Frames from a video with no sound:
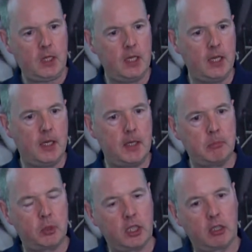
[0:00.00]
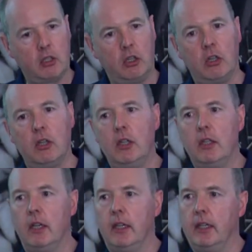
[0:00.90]
particular
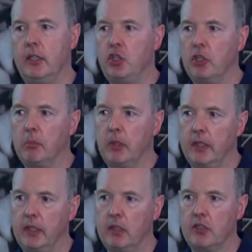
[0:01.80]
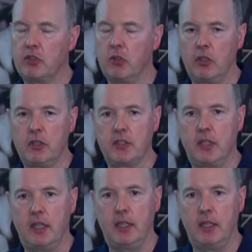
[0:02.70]
geopolitical struggles that I